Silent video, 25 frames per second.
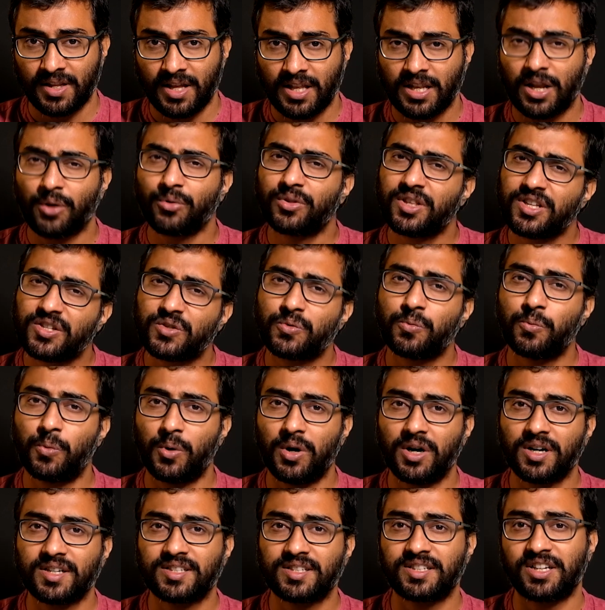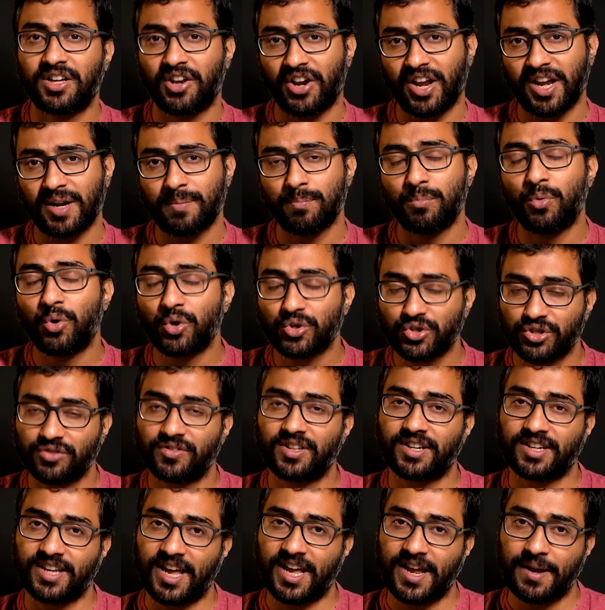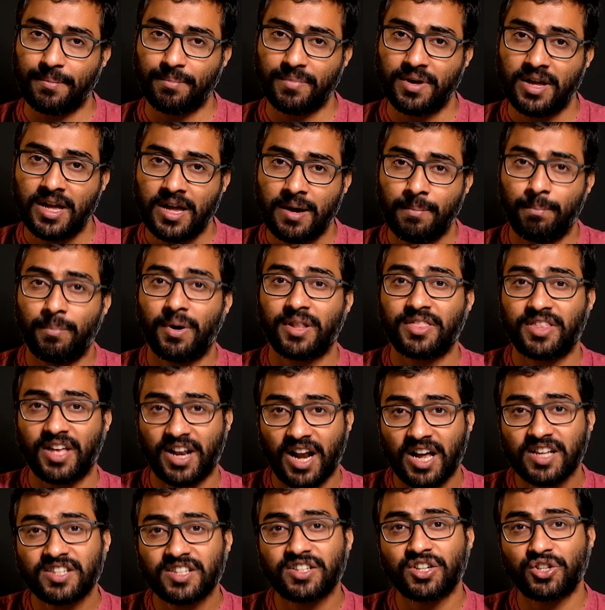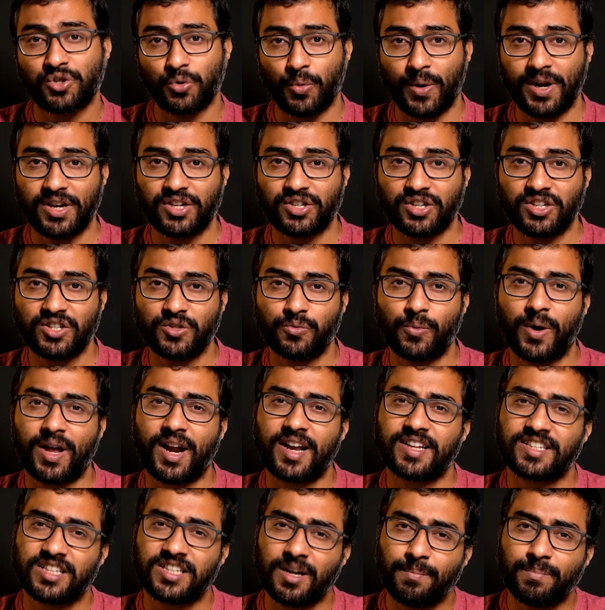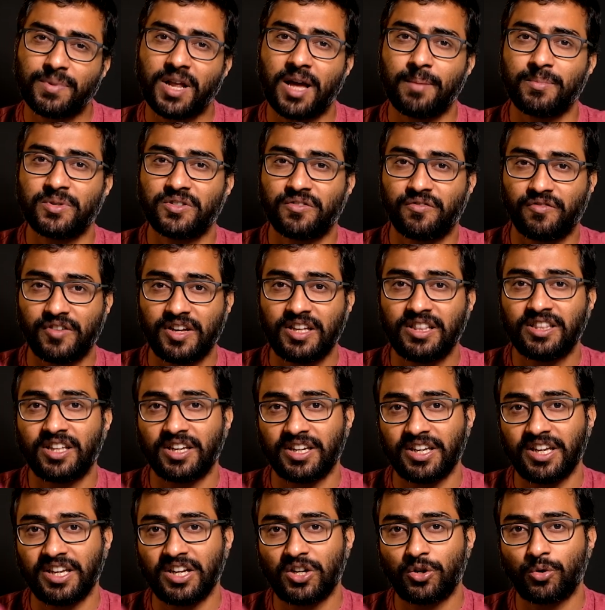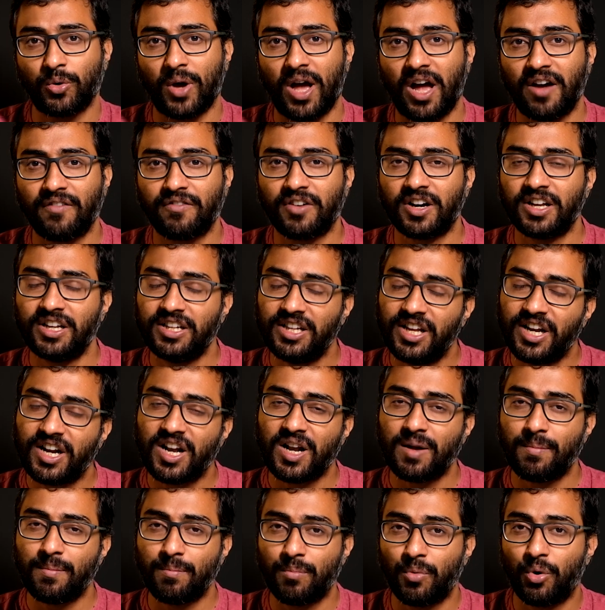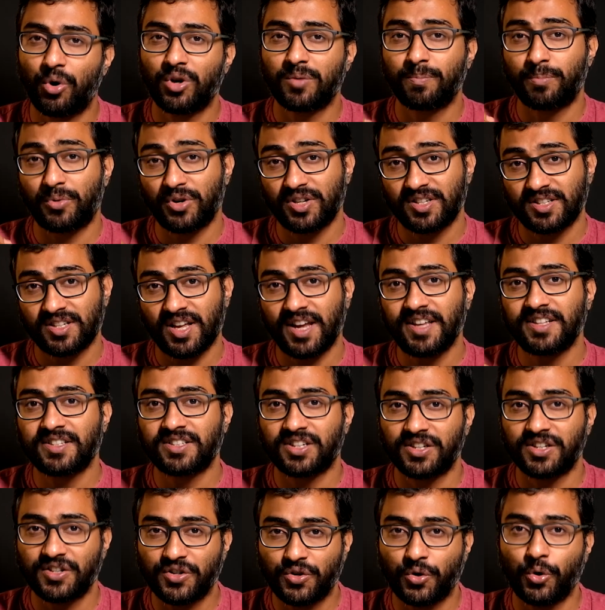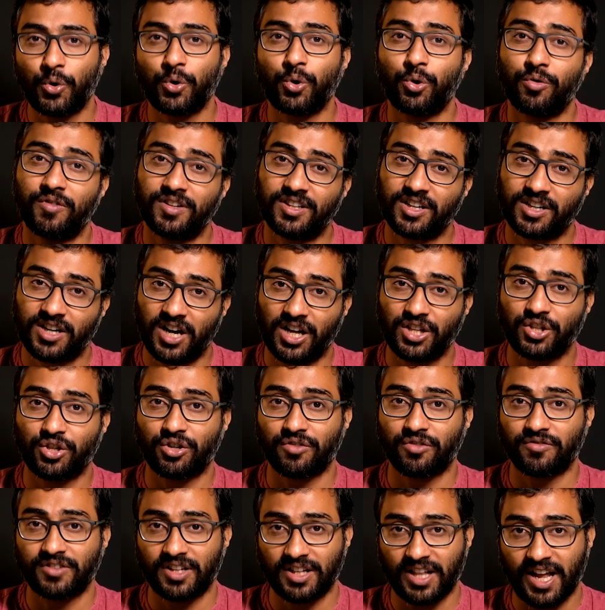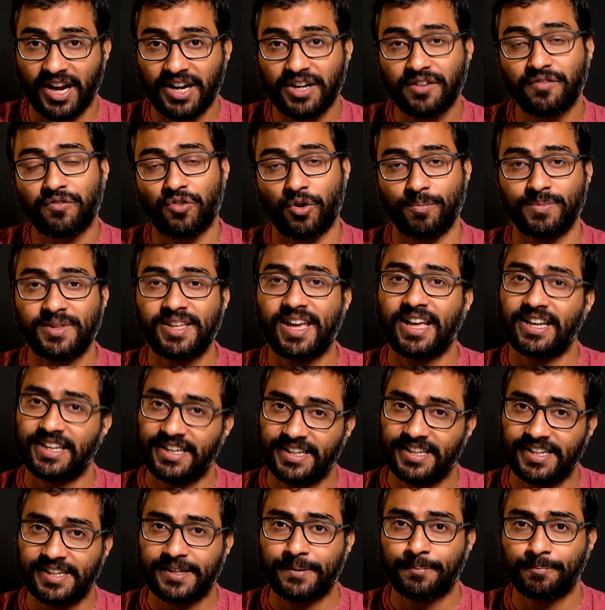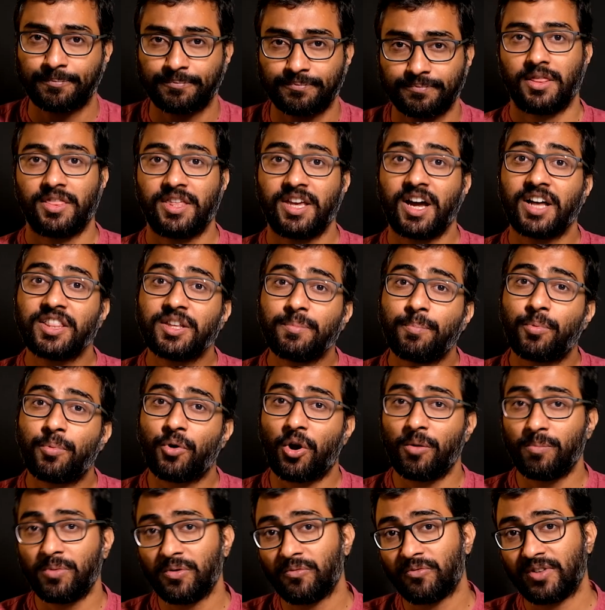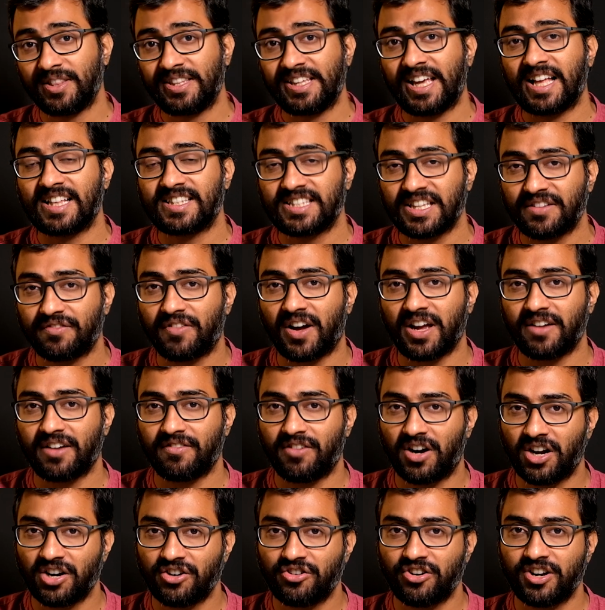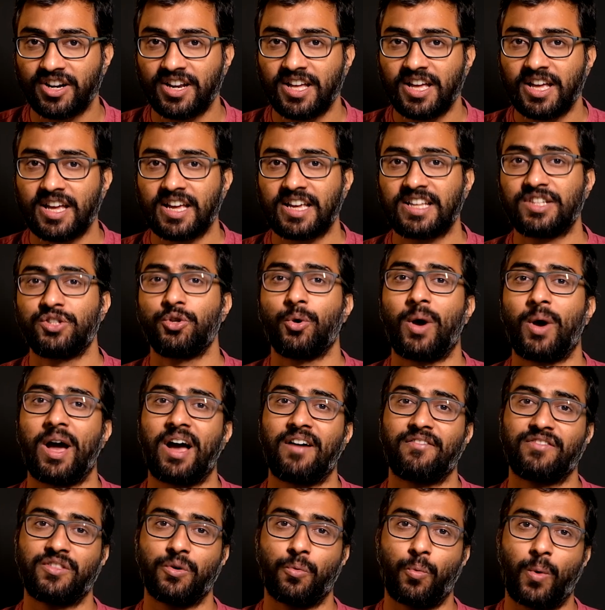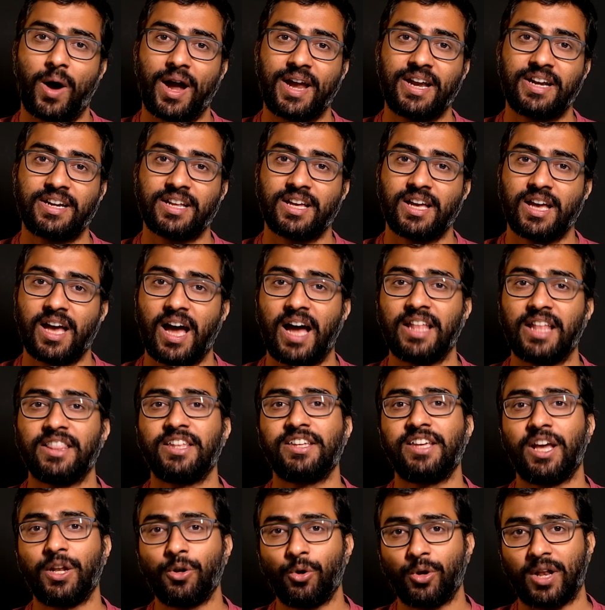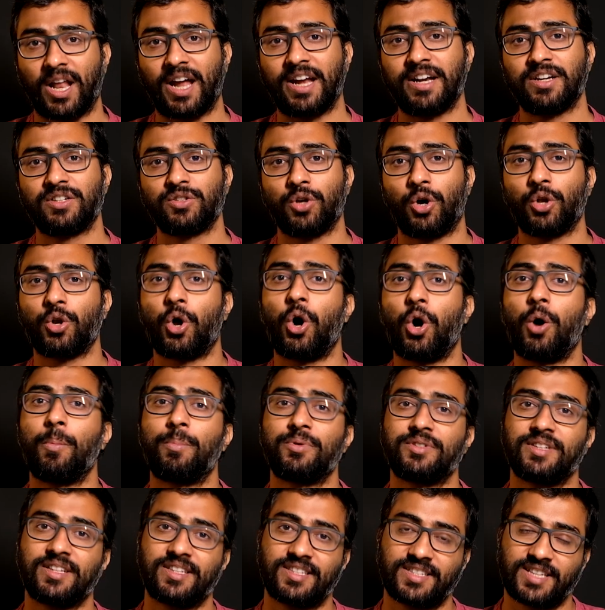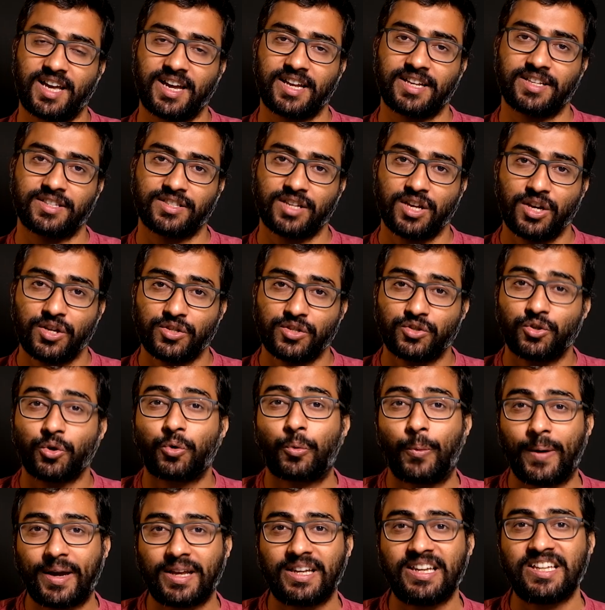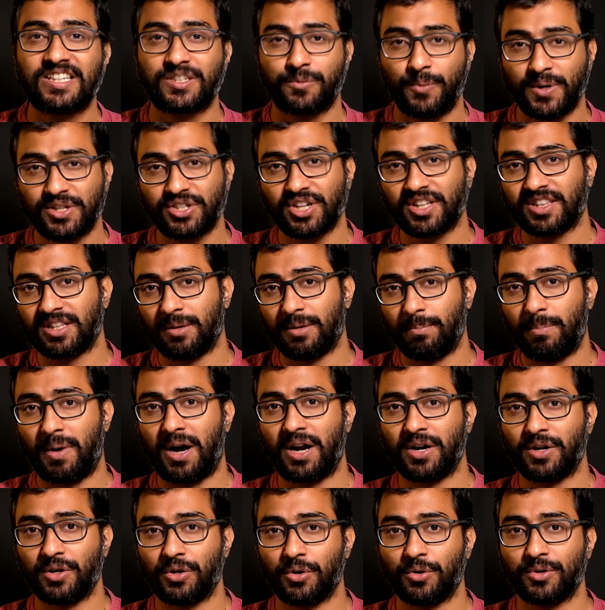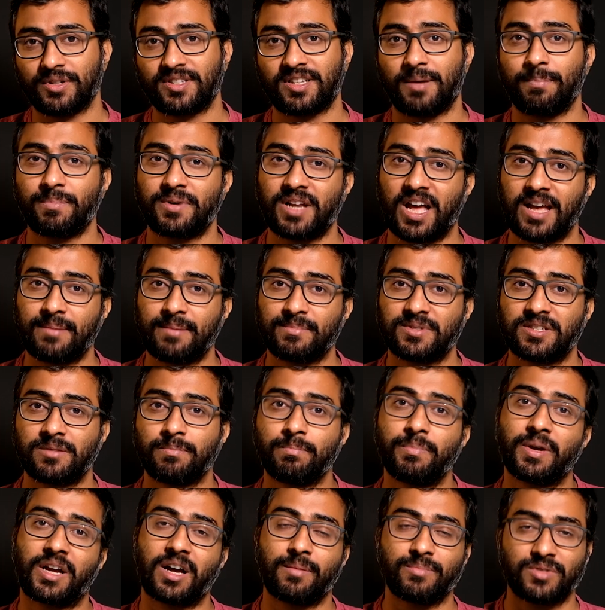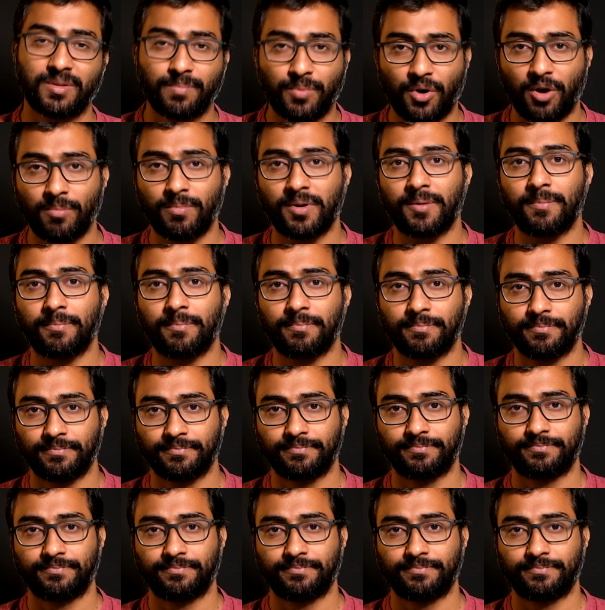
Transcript: Now this works great most of the time, but there are situations where I sometimes feel the need to have a little more precise control over the color of the light from the LED. The other problem with the LC500 is you have the white and the yellow lights on opposite sides, so quickly switching the barn doors sometimes becomes a problem.